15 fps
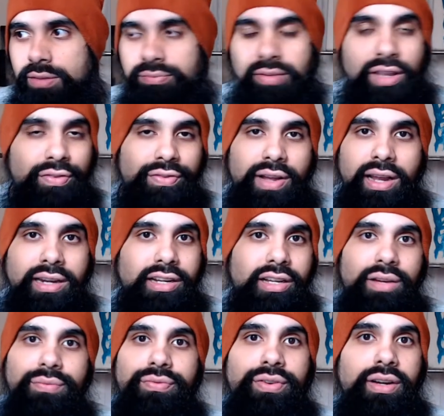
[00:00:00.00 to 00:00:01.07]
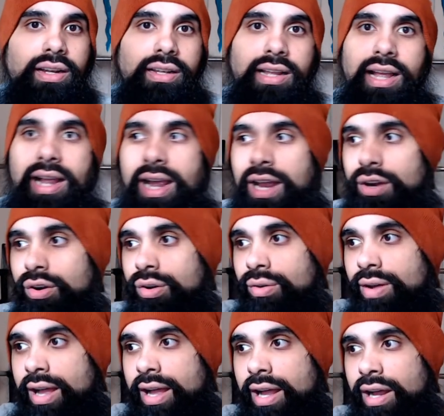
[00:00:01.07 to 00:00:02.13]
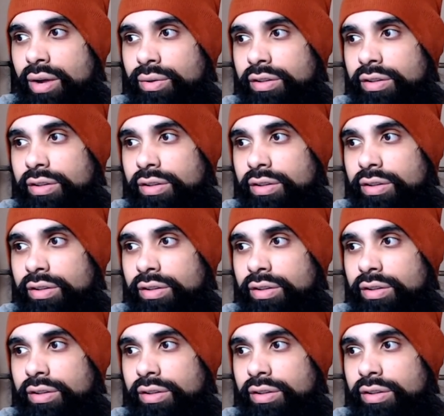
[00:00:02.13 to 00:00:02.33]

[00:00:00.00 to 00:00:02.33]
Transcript: They find comfort in that. I don't know how.